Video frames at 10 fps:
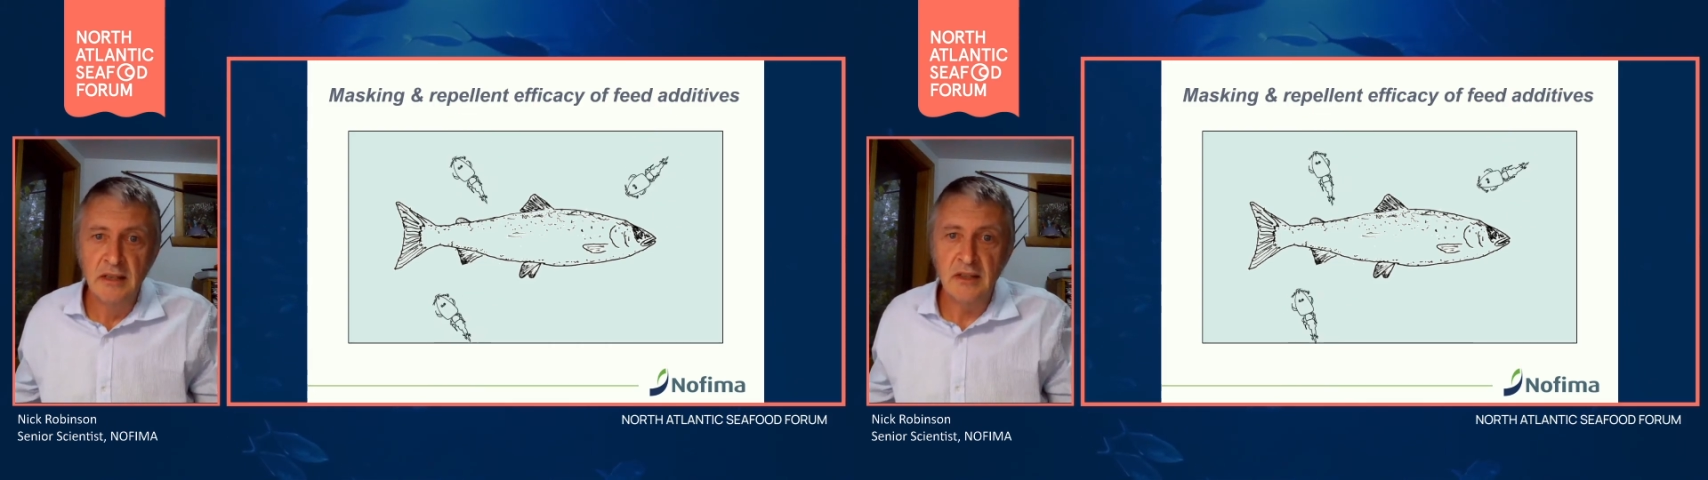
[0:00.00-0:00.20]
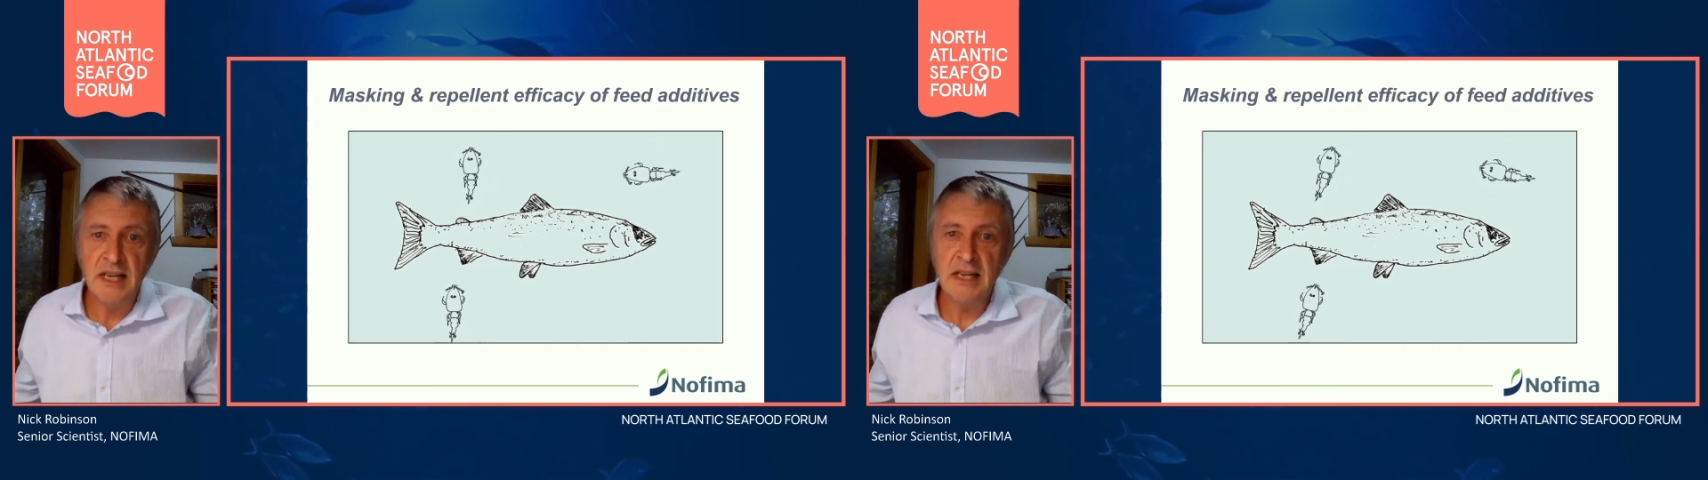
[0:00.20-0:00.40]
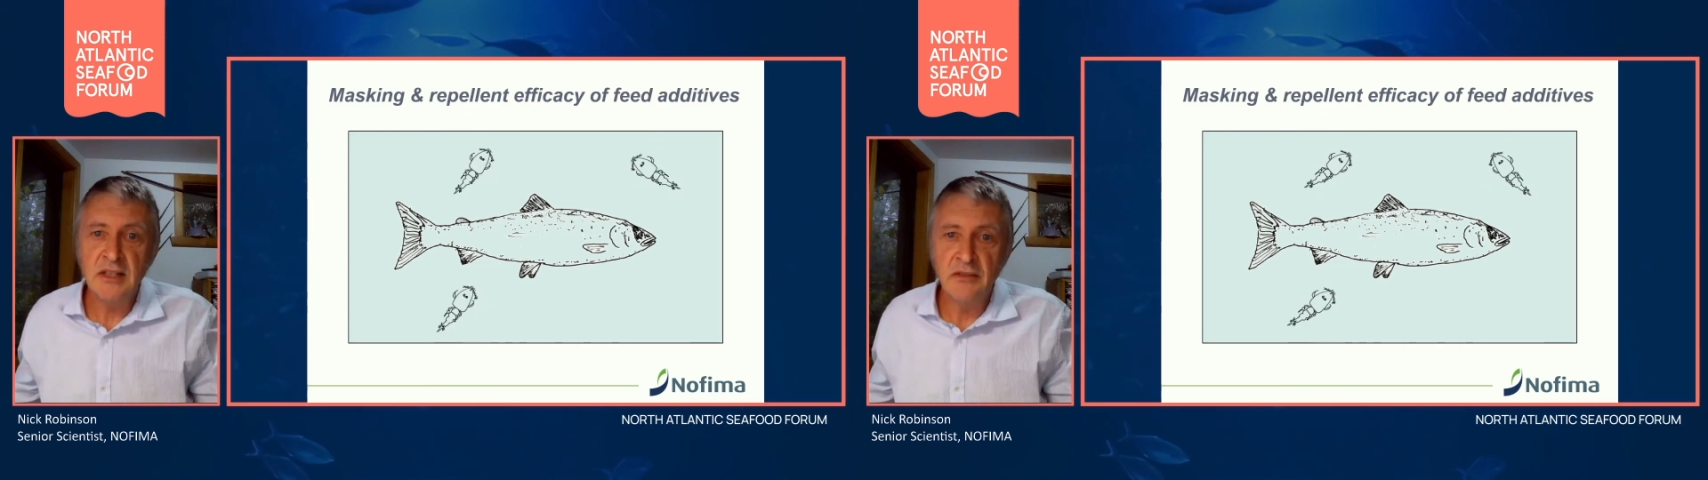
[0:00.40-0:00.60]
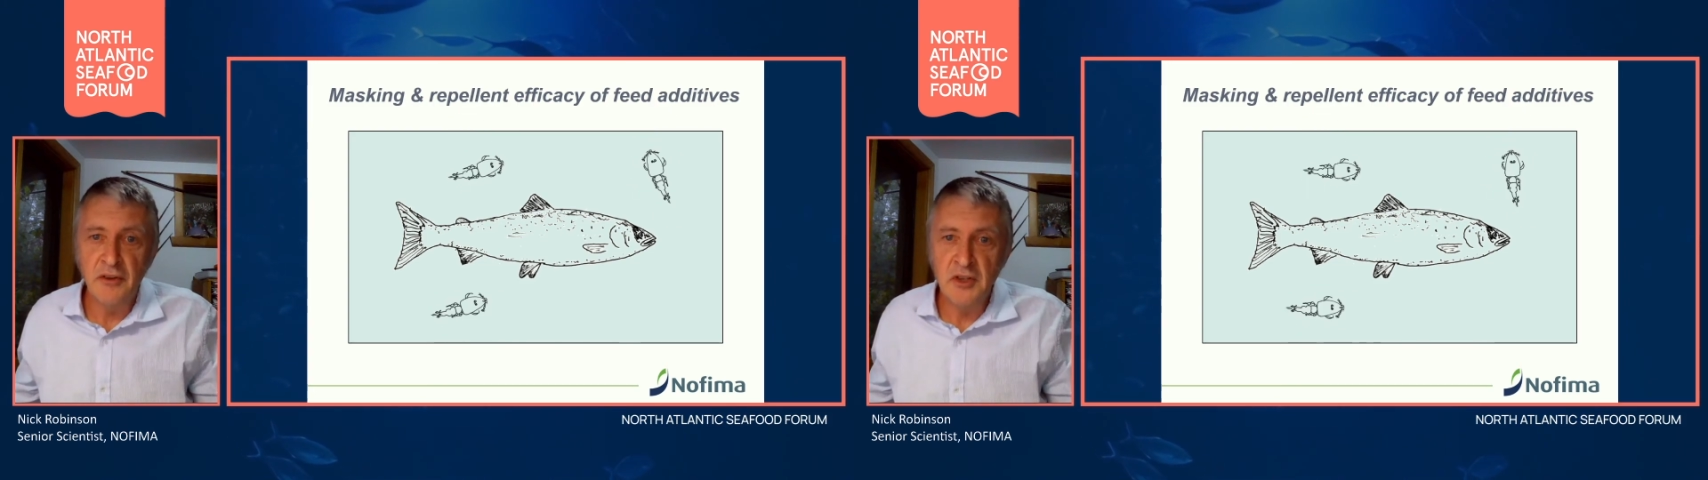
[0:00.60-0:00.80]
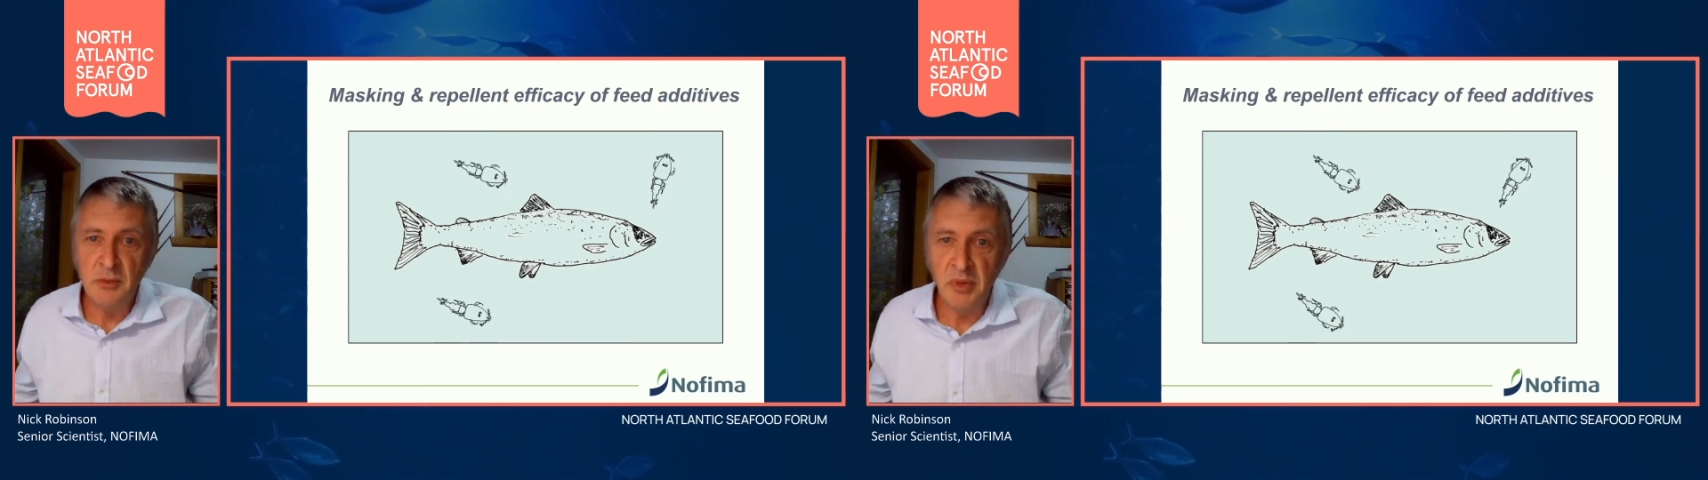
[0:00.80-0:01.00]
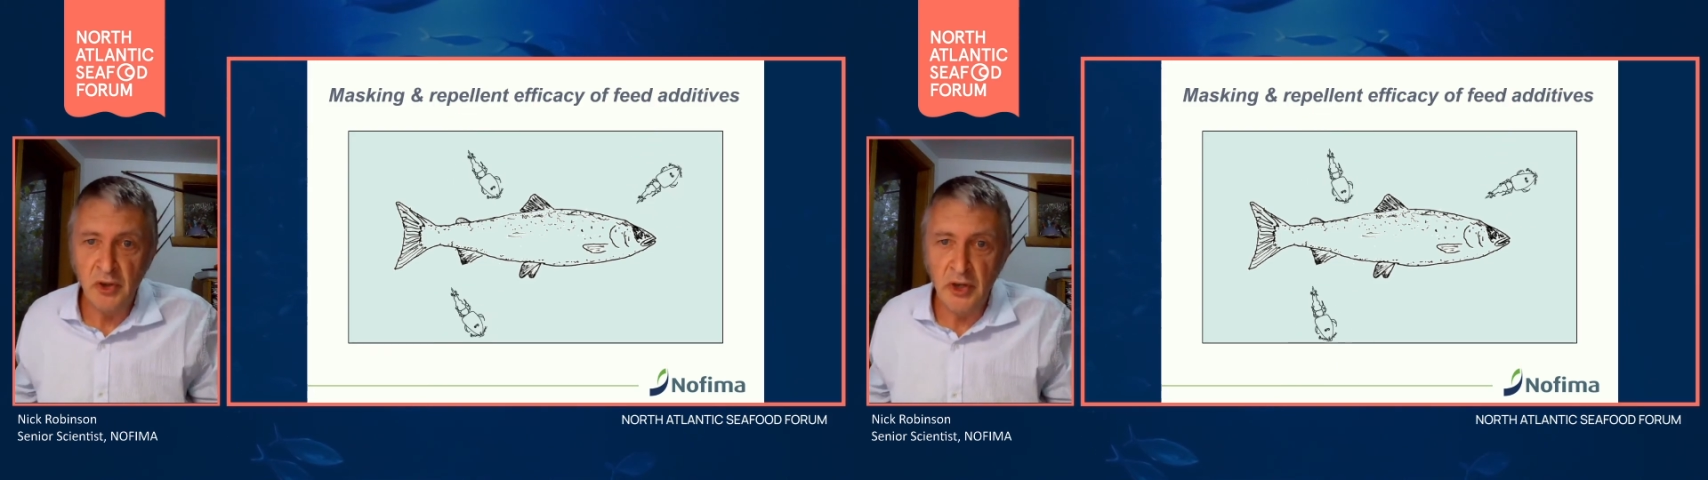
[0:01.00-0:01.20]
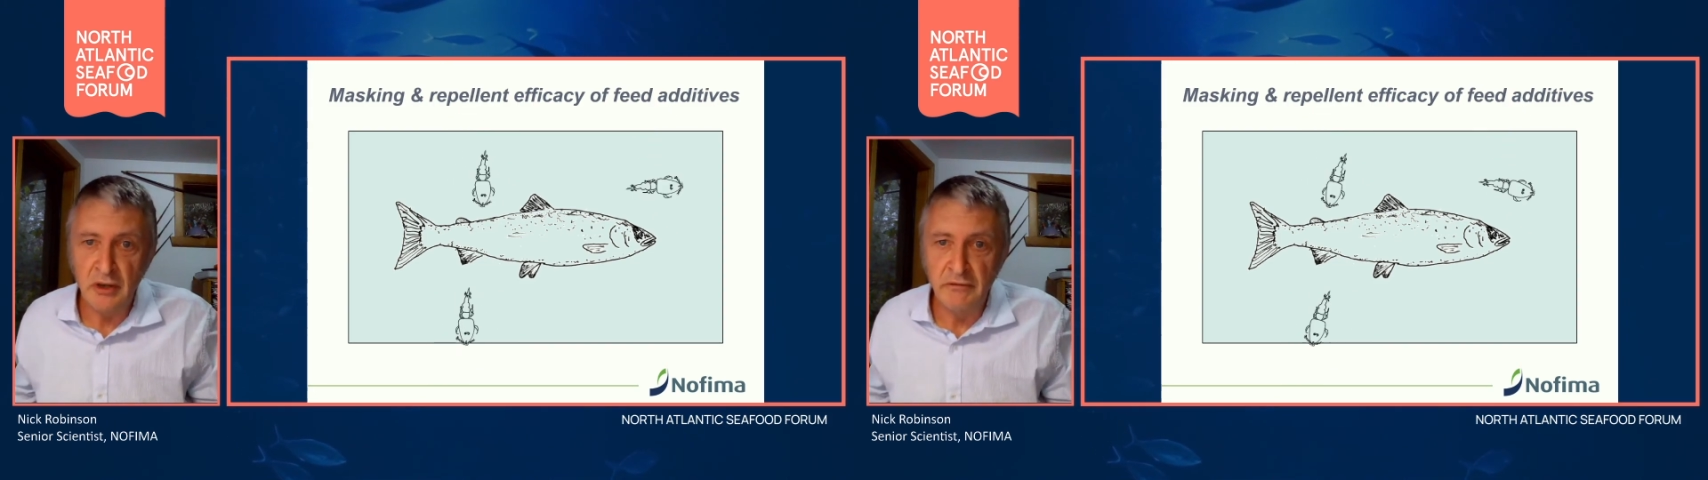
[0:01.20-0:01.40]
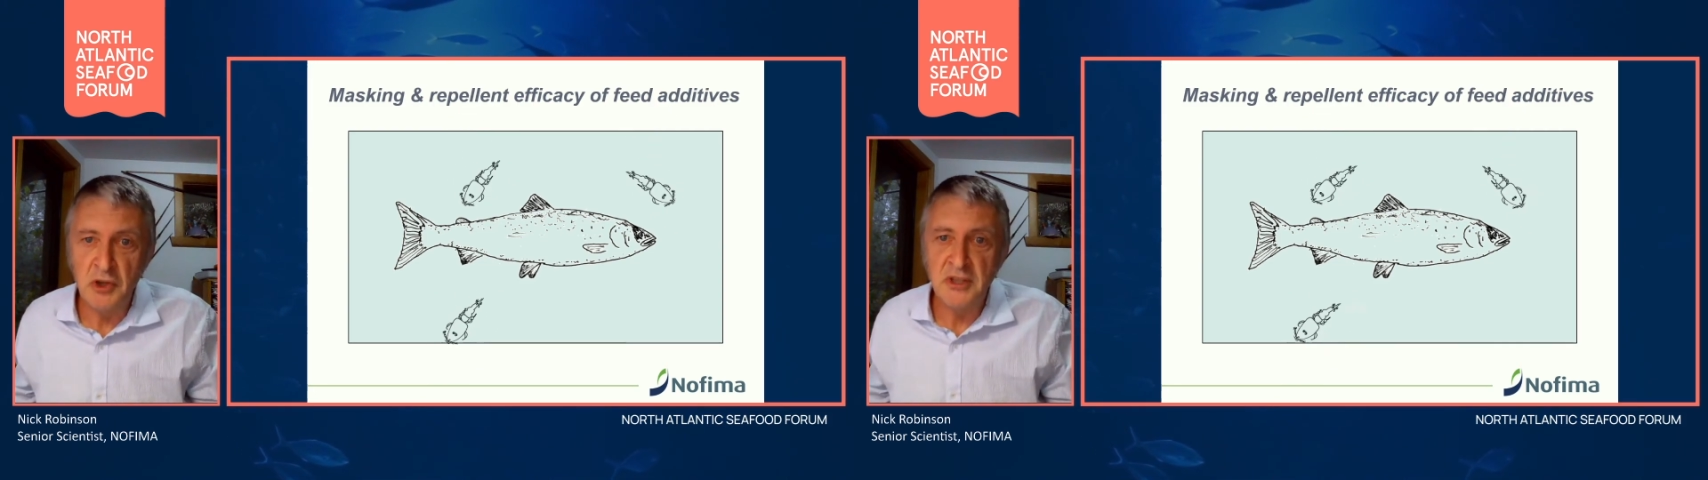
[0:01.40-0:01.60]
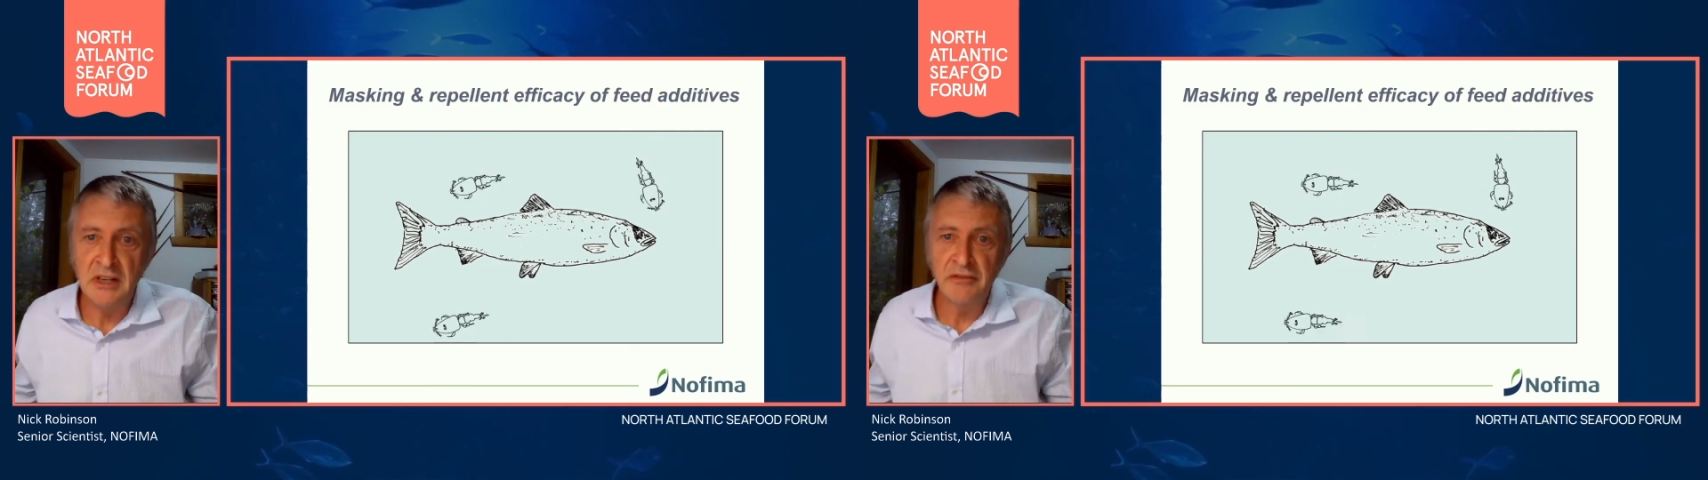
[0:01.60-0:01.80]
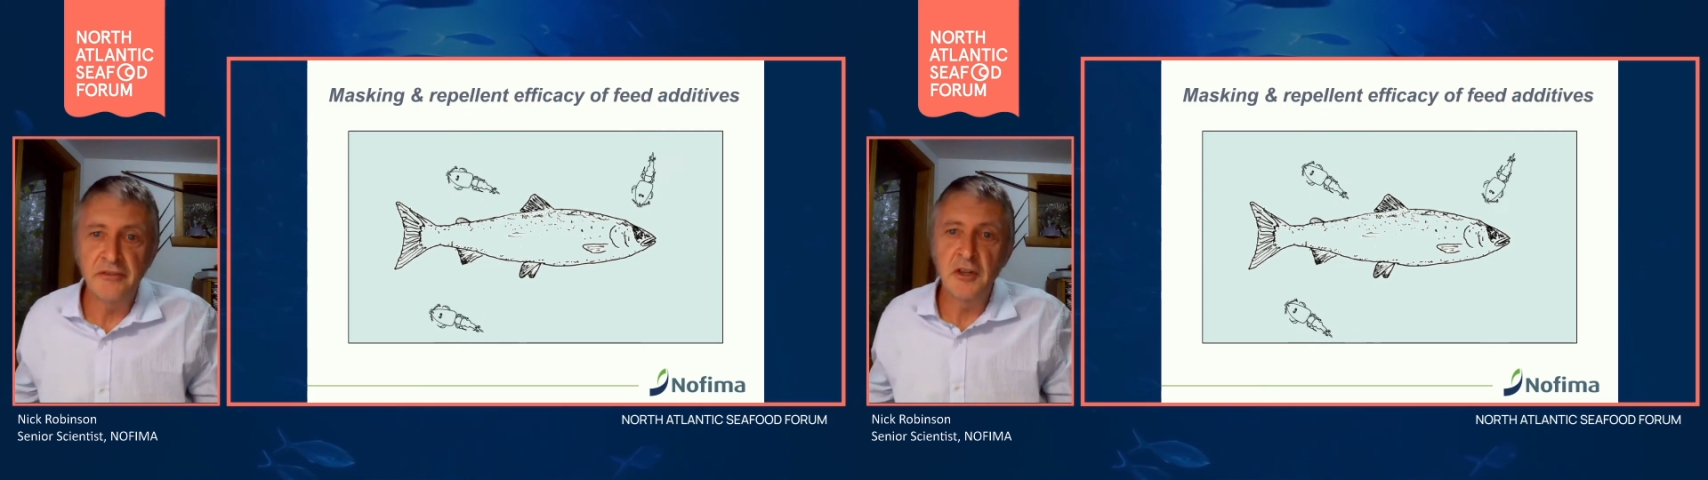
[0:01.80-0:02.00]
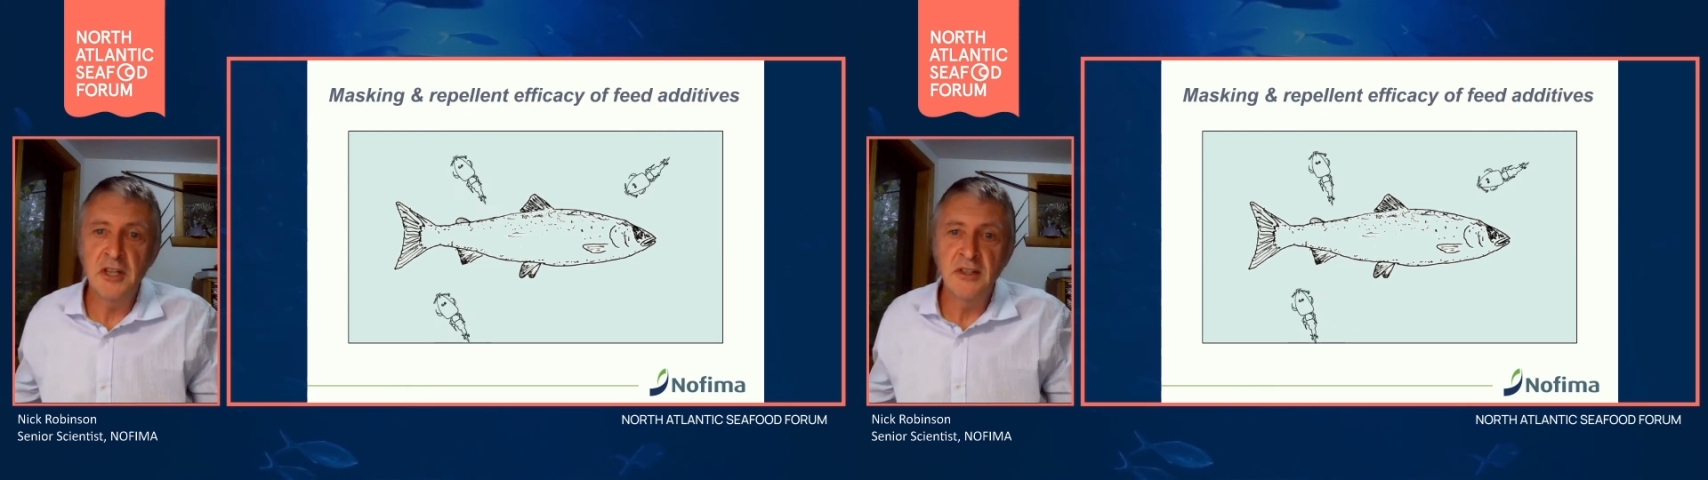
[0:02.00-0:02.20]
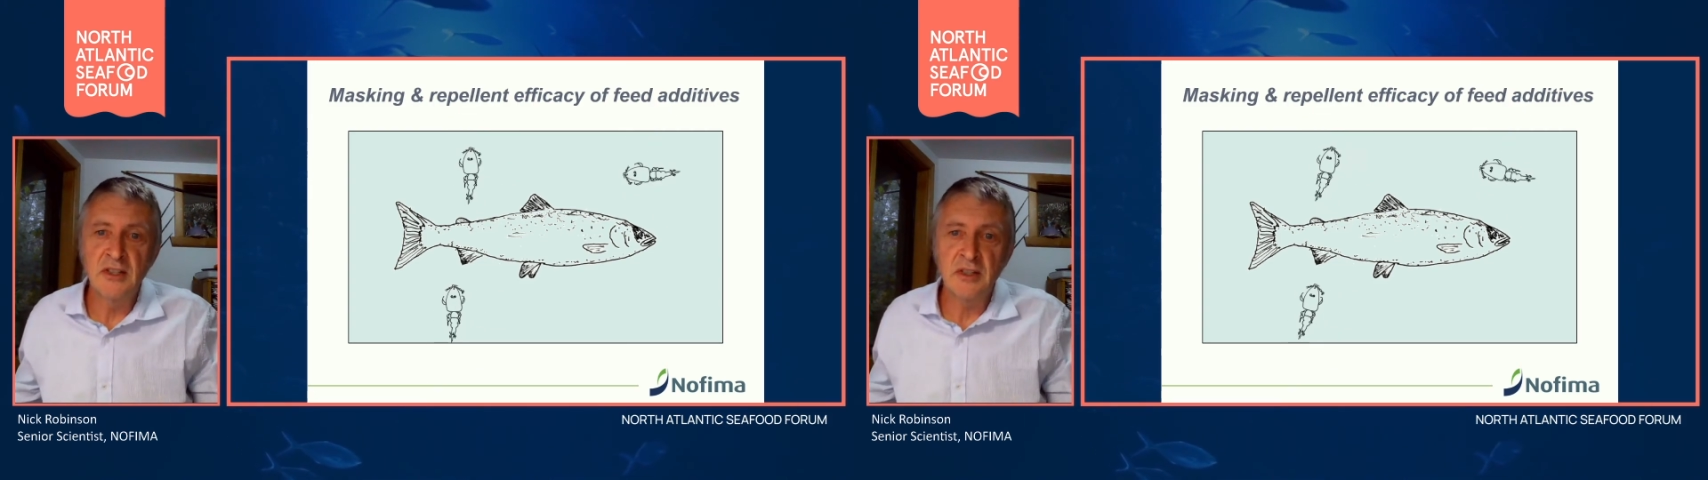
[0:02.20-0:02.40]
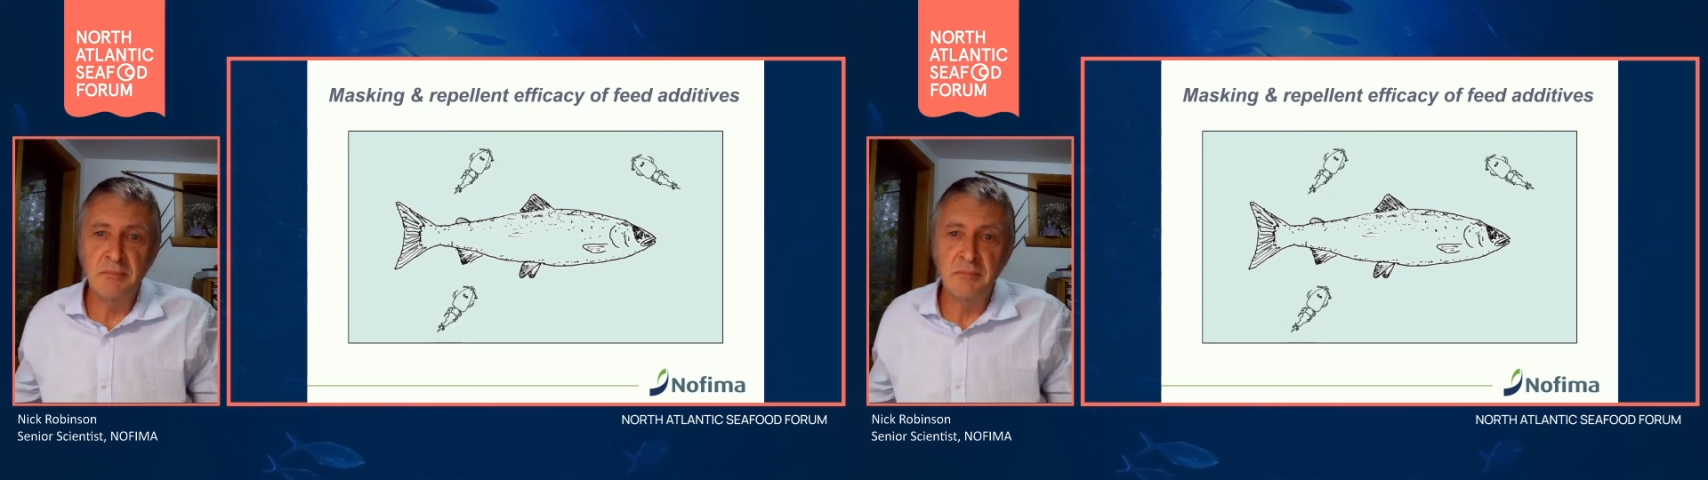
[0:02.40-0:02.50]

to test the feasibility of using feeds